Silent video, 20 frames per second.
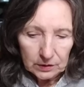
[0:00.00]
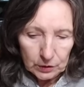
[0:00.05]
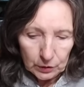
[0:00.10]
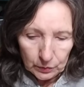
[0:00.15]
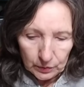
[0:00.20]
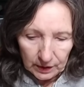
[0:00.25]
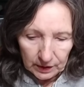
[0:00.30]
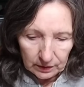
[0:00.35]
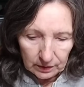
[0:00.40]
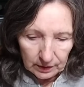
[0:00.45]

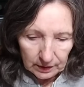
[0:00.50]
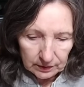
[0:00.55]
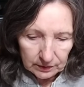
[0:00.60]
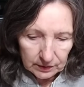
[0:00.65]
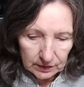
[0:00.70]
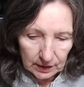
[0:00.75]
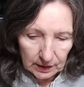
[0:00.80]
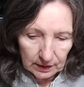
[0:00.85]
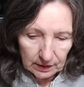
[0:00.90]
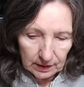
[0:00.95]
doing
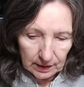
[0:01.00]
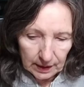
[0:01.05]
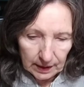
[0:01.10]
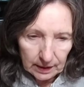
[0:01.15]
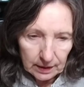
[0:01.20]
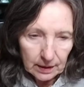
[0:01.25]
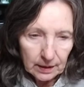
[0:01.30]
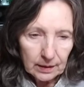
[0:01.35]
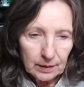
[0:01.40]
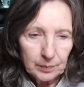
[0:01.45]
things like
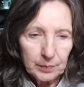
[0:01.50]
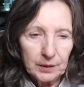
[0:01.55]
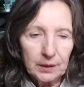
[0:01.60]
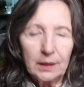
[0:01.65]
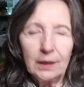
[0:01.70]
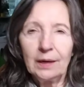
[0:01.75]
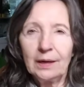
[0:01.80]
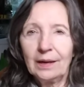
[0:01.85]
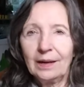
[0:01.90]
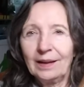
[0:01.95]
that.
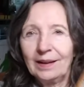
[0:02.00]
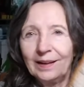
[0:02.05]
But